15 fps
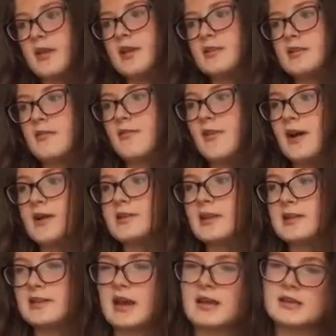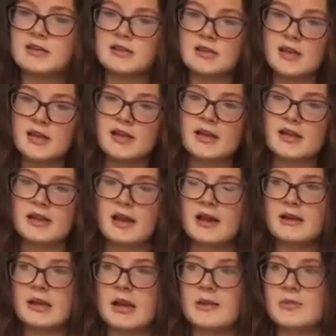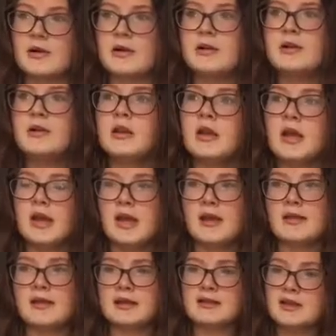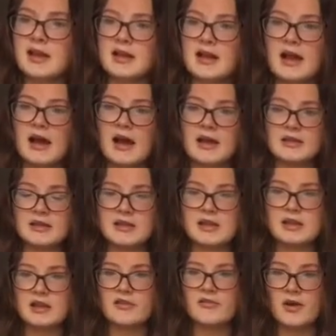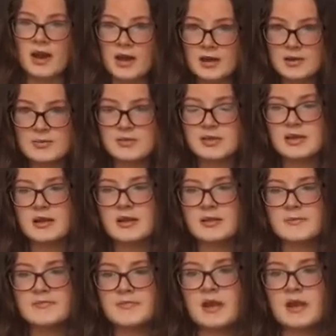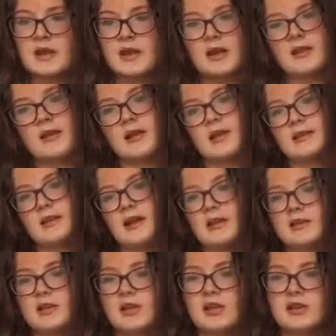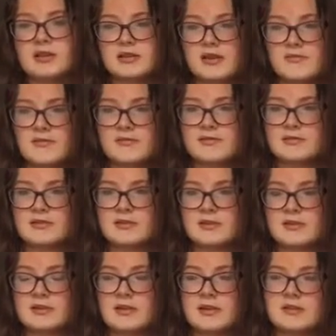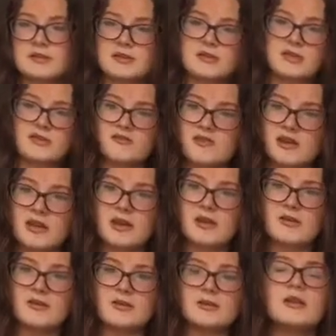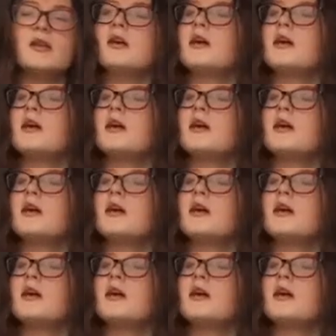So first I said stick to your timetable, And then I said ask your teachers for help still, and then it said use different resources such as videos,